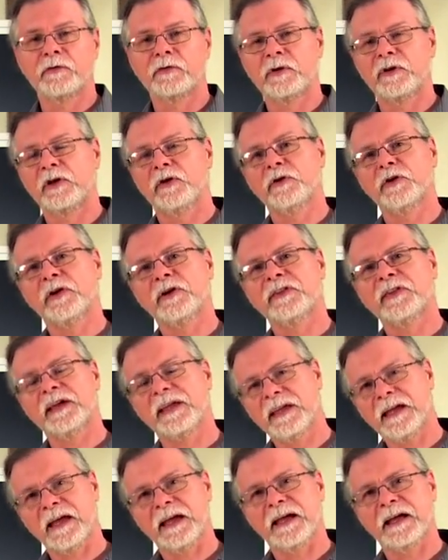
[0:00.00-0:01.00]
And so he took the
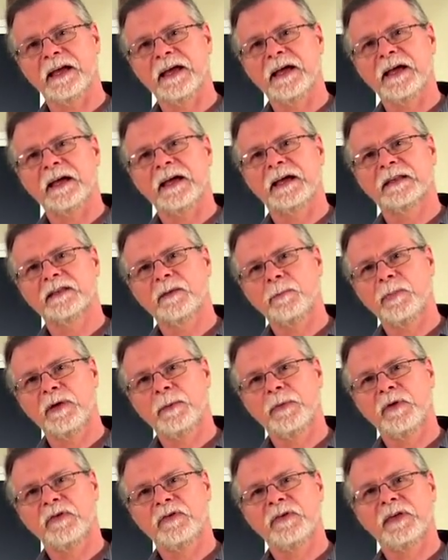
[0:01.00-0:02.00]
gig at the
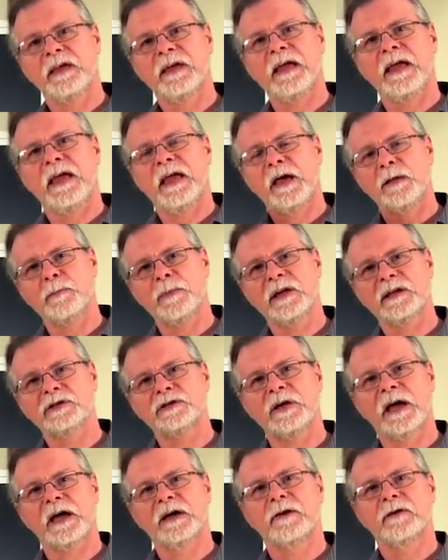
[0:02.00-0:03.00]
BBC, and Mick
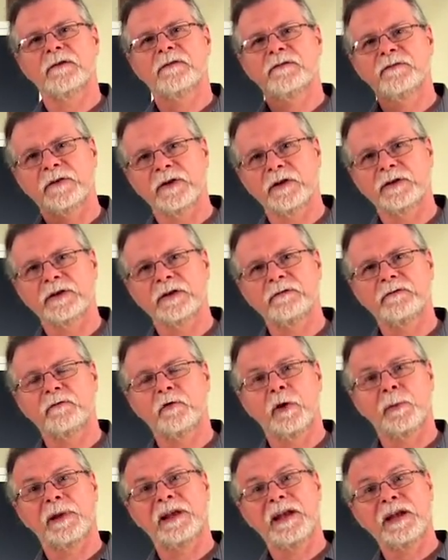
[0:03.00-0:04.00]
Jagger filled in
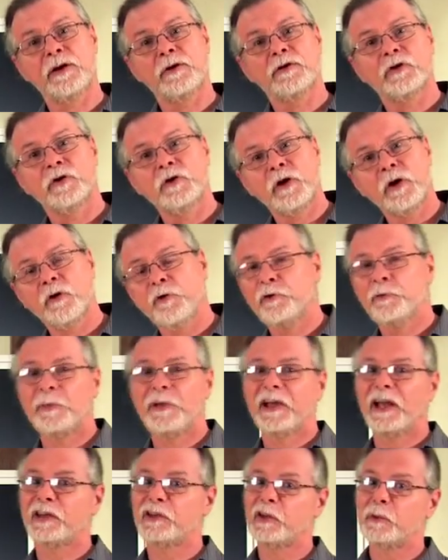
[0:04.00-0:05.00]
for him. And he knew the tunes
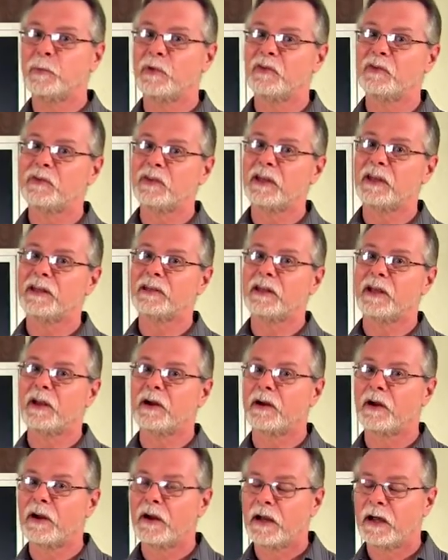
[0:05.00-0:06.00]
because he'd been sitting
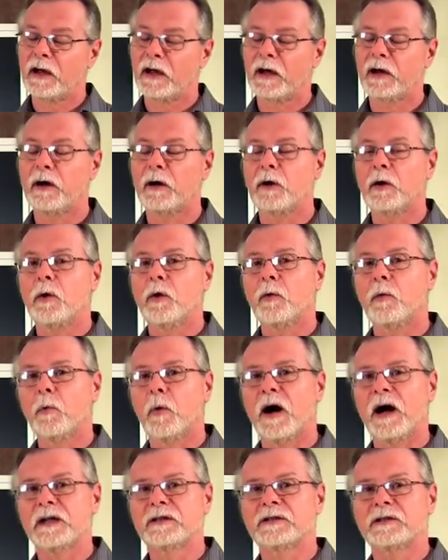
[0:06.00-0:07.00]
there
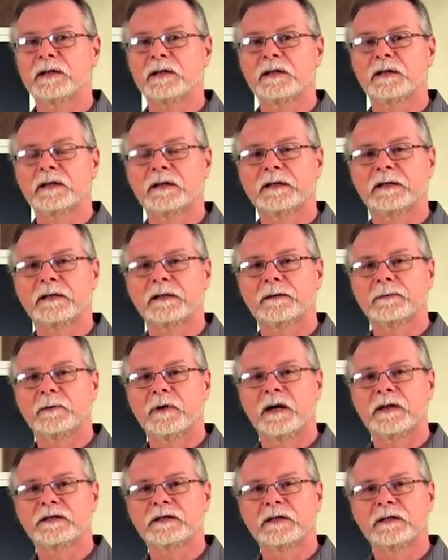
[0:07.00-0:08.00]
watching
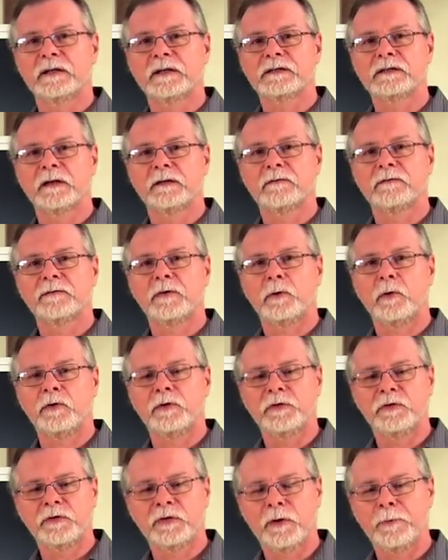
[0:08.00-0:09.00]
this
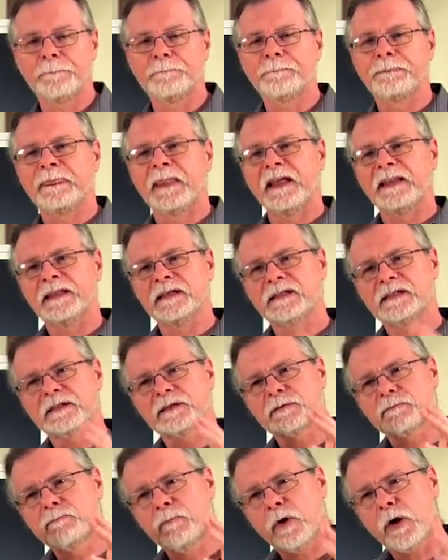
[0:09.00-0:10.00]
unfold. And so this
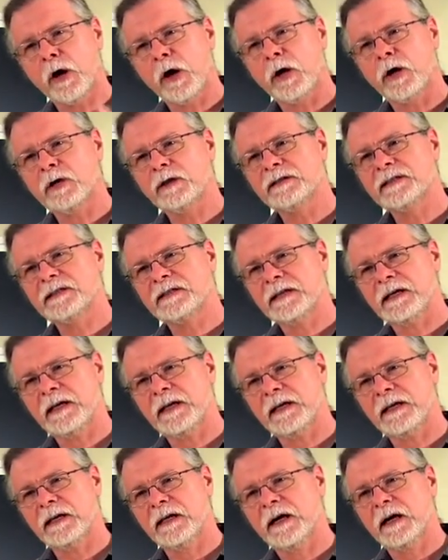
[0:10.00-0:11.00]
small
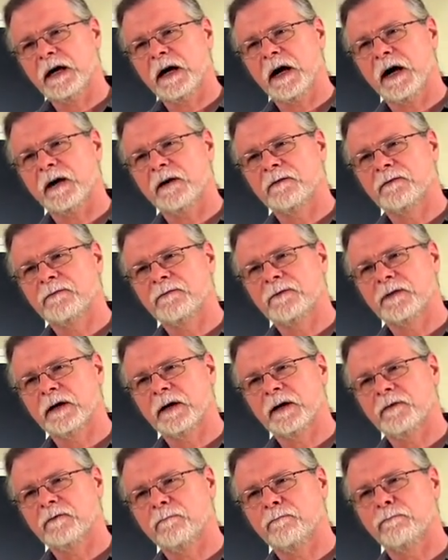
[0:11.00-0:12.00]
scene of
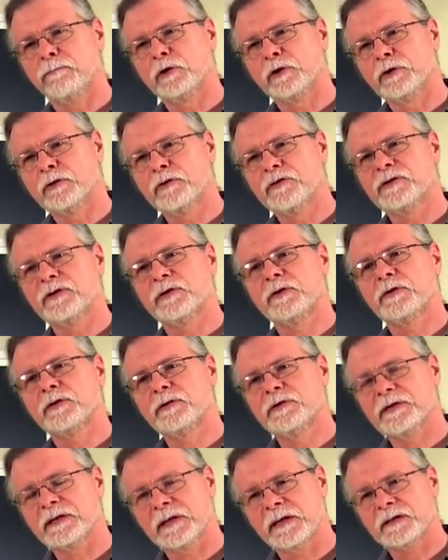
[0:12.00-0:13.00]
blues
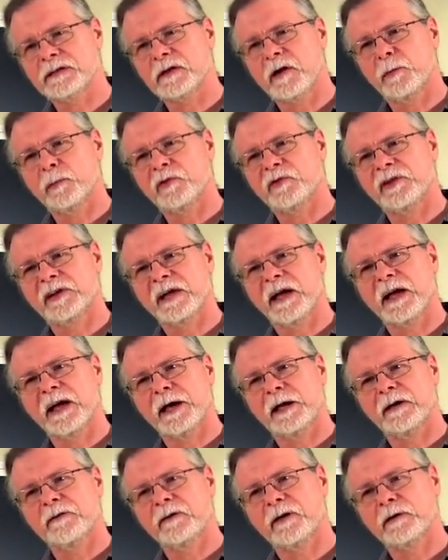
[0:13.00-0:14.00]
enthusiasts, almost like a
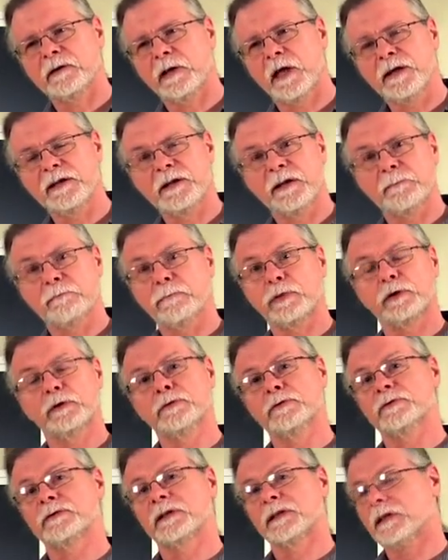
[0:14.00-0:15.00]
kind of a London
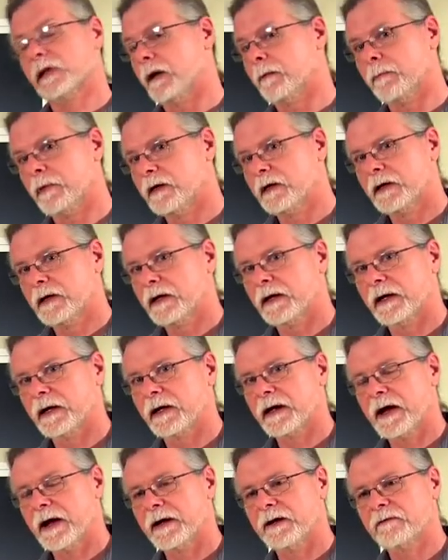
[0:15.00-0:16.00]
blues club
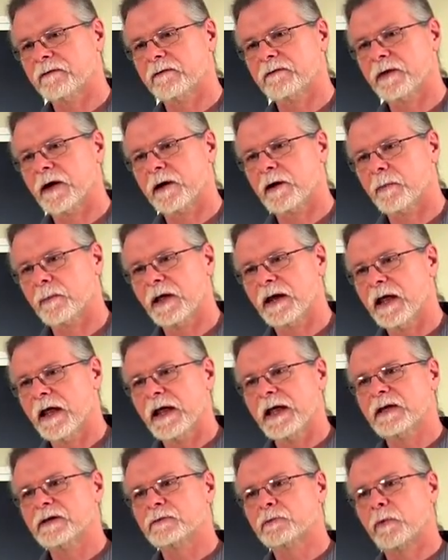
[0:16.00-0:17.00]
kind of environment,
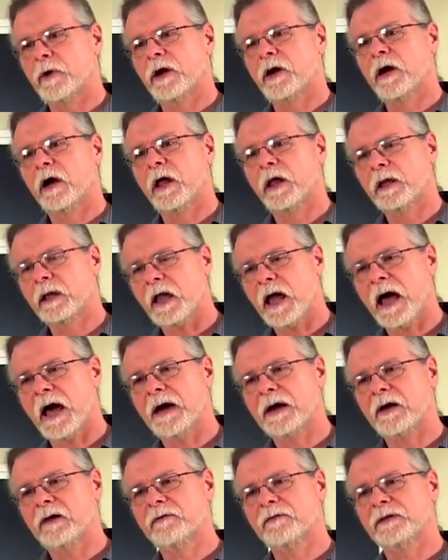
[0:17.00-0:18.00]
is where a
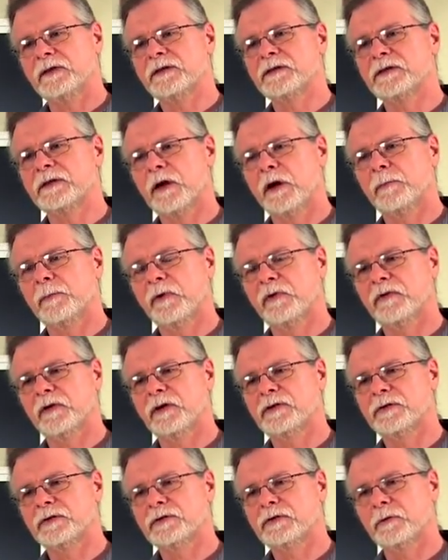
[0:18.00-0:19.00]
lot of these young
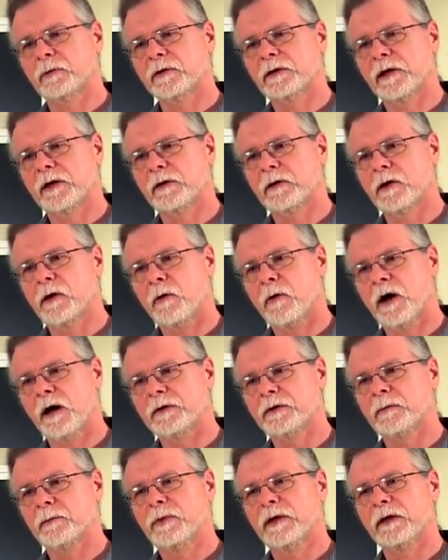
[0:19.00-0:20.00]
musicians who would later go
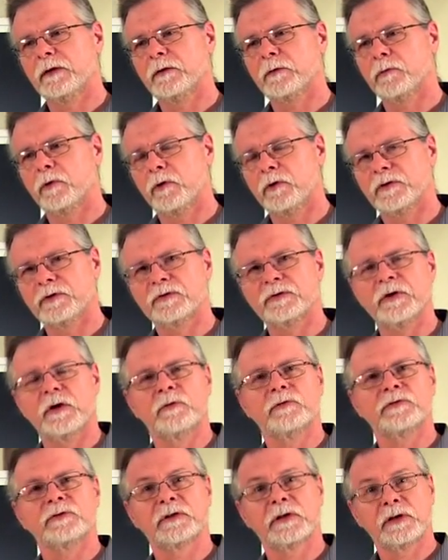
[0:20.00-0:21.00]
on to be in the Rolling
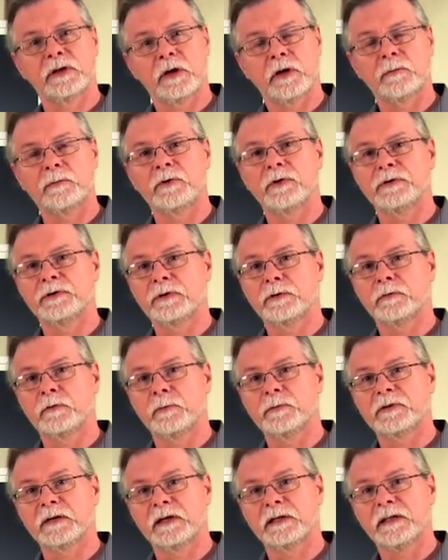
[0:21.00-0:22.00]
Stones and the Yardbirds and
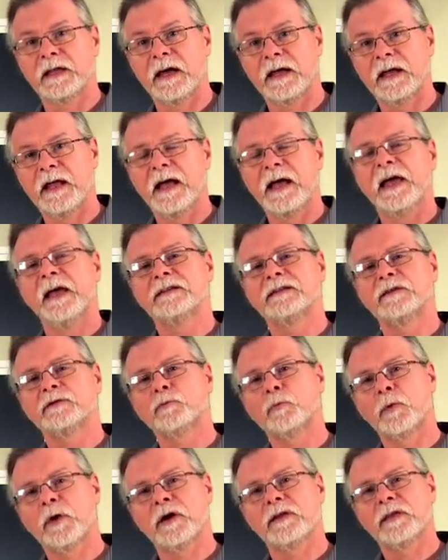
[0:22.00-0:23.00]
groups like that, this
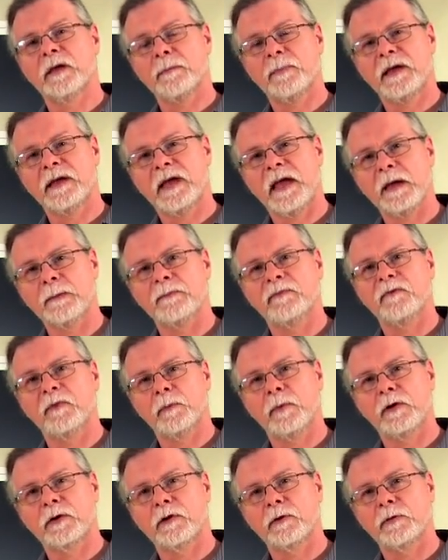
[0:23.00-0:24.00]
is where they became
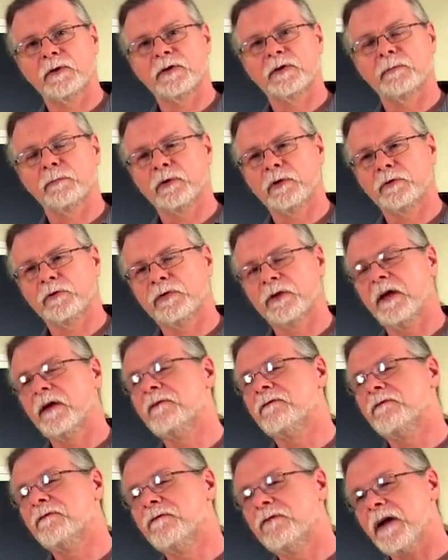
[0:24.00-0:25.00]
familiar with the blues.
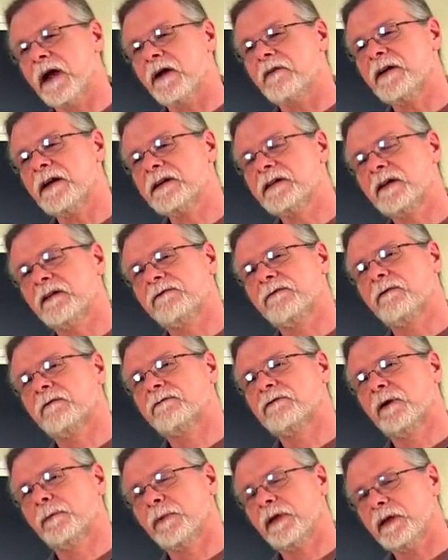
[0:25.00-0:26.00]
Very
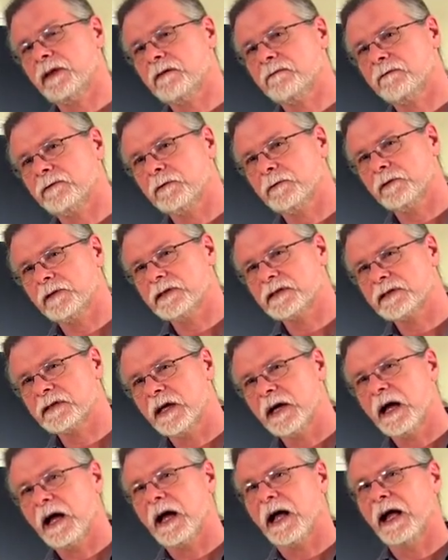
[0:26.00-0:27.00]
different from the influence
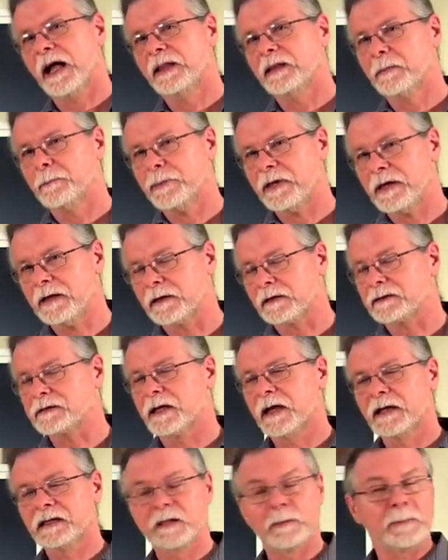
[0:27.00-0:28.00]
on the Beatles.
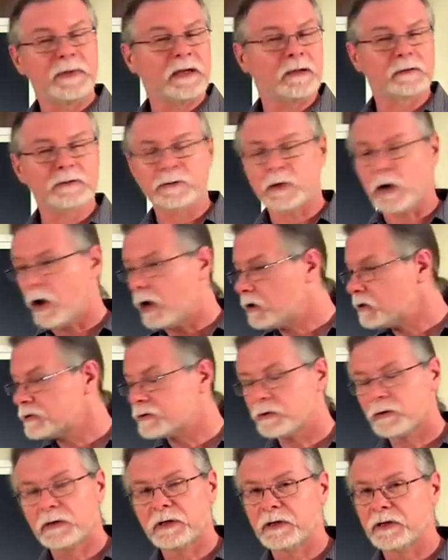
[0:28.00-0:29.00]
The Beatles
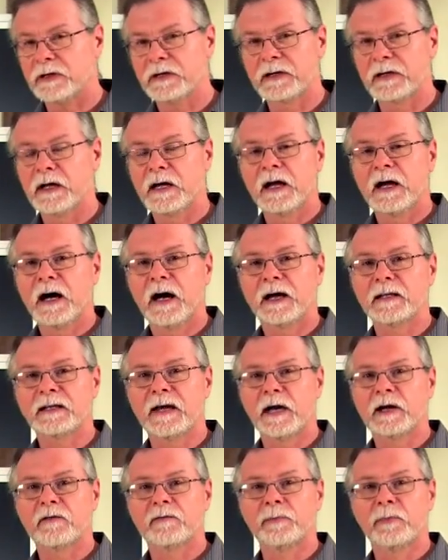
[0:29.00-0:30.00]
also heard a
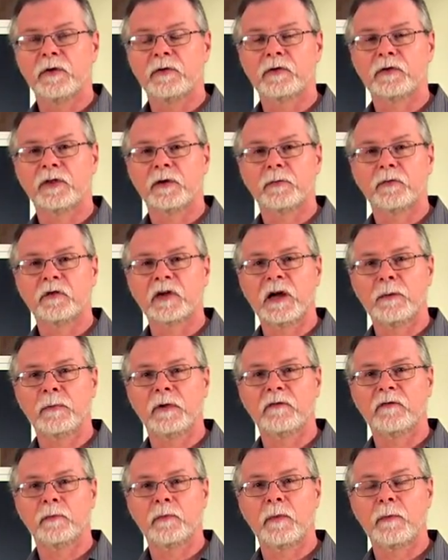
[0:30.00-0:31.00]
lot of music that was
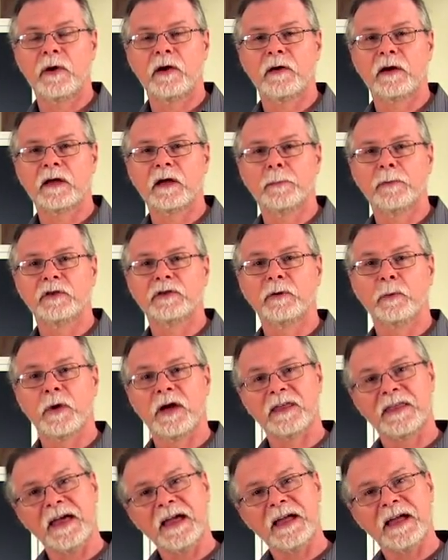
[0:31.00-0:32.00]
coming from America, but the
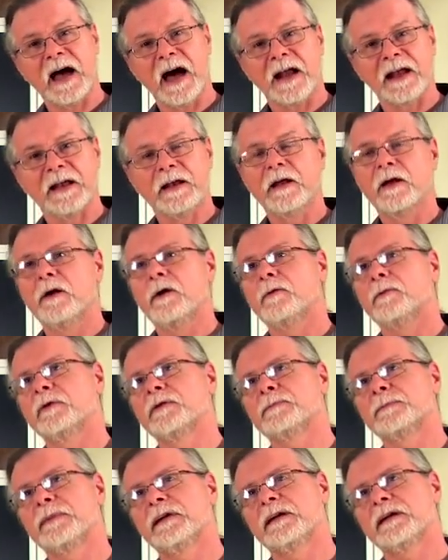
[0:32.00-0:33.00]
way they got it
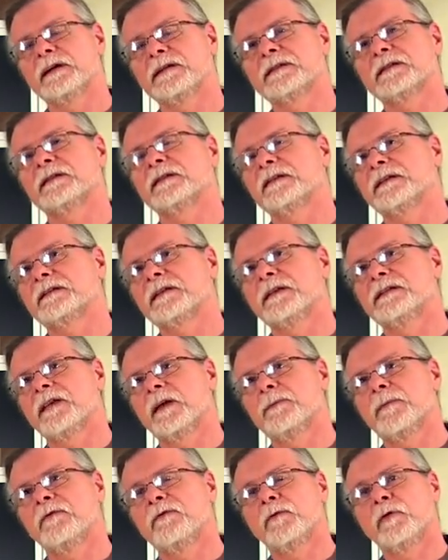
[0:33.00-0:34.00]
was because, as I
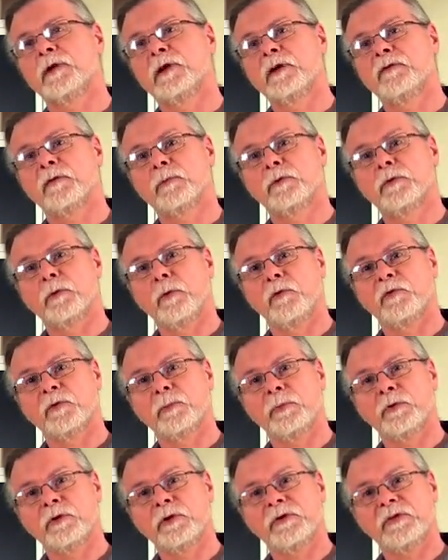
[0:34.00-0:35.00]
said before, Liverpool is
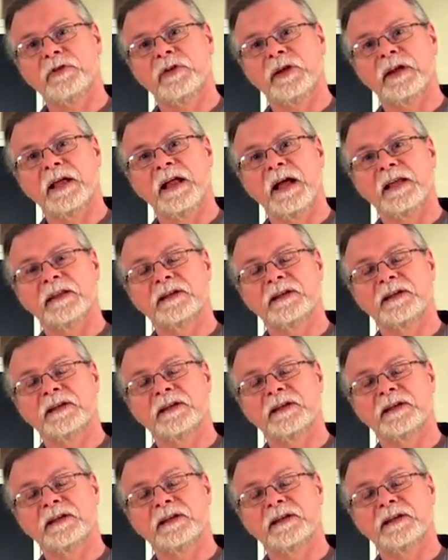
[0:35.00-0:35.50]
a port city.